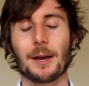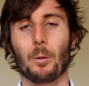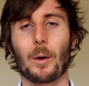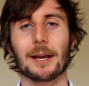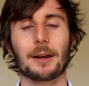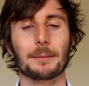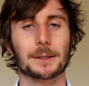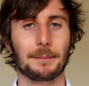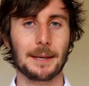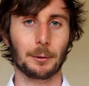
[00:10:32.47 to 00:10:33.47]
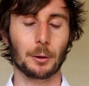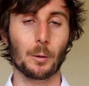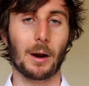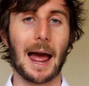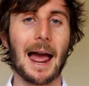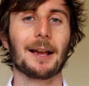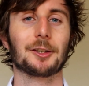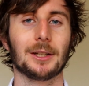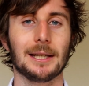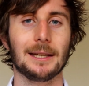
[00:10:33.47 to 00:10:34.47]
when it comes to people who are
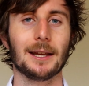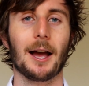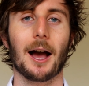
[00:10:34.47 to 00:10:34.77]
actually